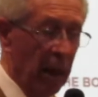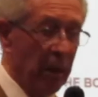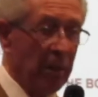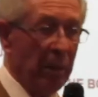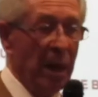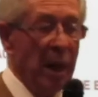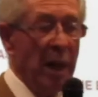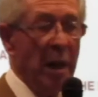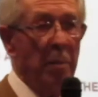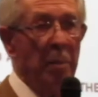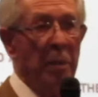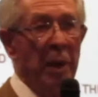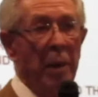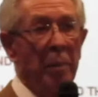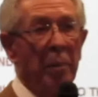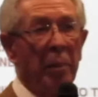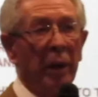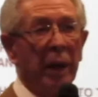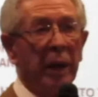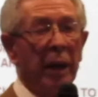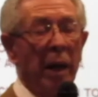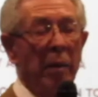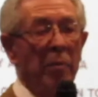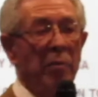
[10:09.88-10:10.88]
Many
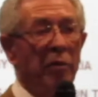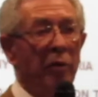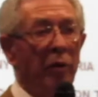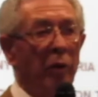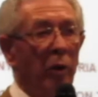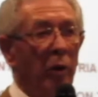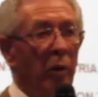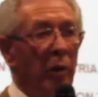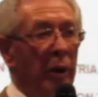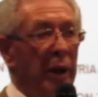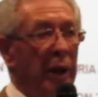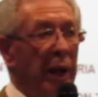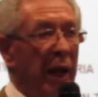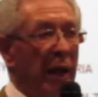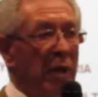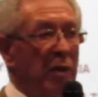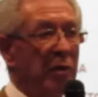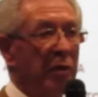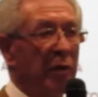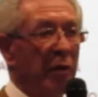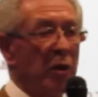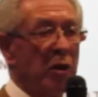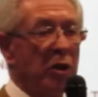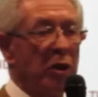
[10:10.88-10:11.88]
people came forward
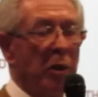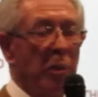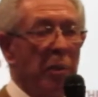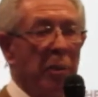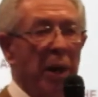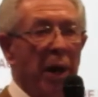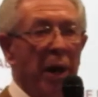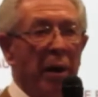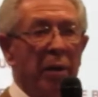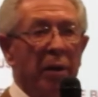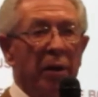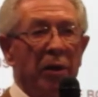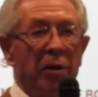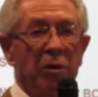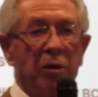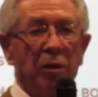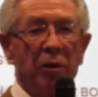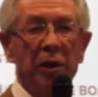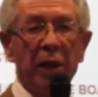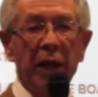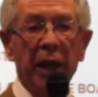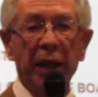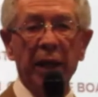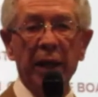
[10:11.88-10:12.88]
as foster parents
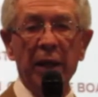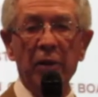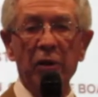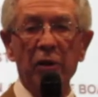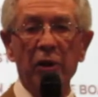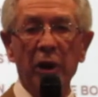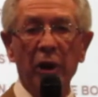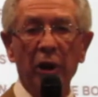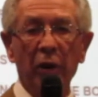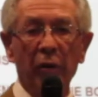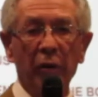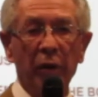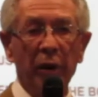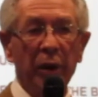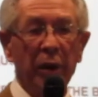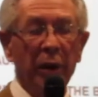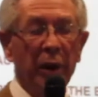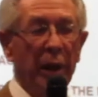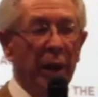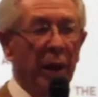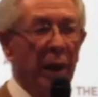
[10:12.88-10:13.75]
to take in children.